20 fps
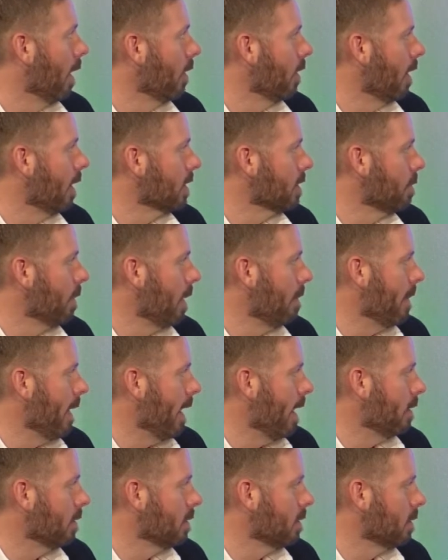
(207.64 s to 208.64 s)
lost my
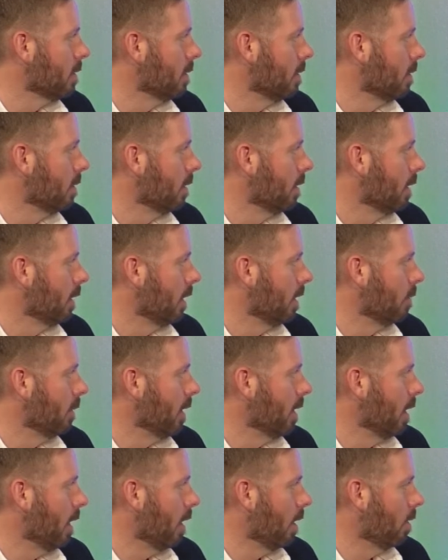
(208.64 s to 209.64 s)
mouse. Here
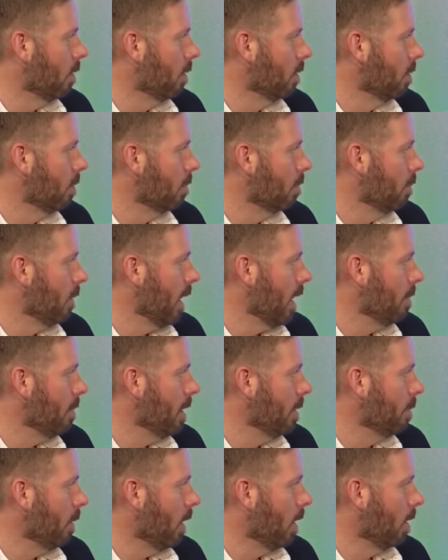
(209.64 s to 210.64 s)
we go.
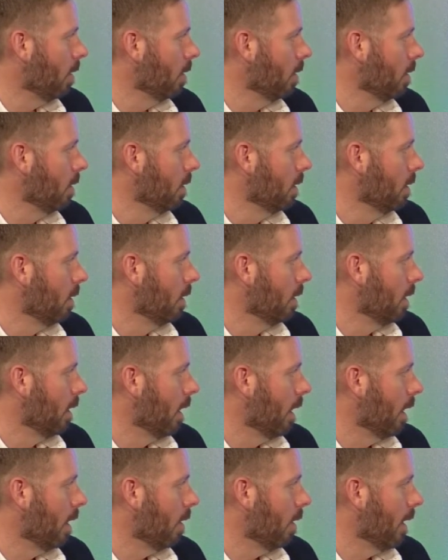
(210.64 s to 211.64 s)
Maybe, Paul?
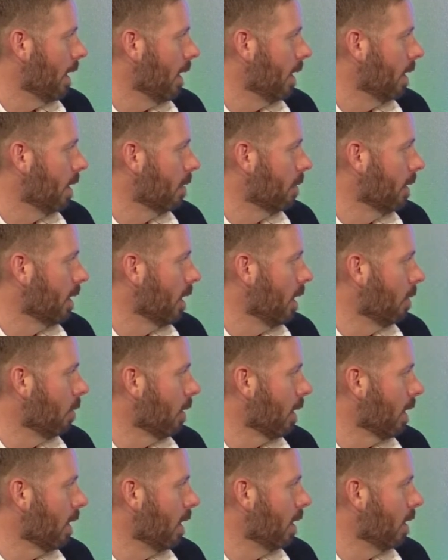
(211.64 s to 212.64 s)
All right, here we go.
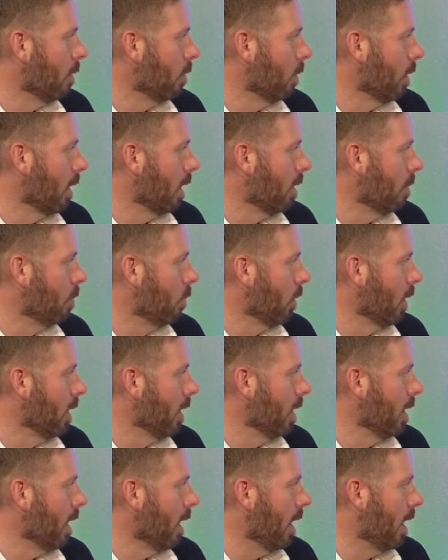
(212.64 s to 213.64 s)
We're gonna
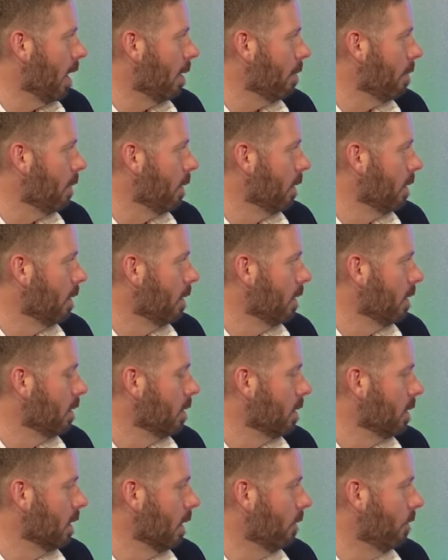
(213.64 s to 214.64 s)
bring you up
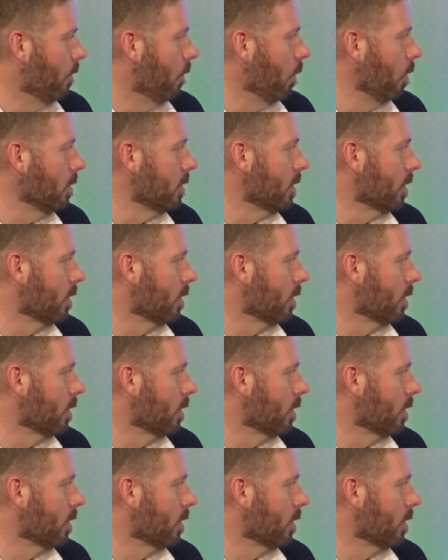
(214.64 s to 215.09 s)
to the full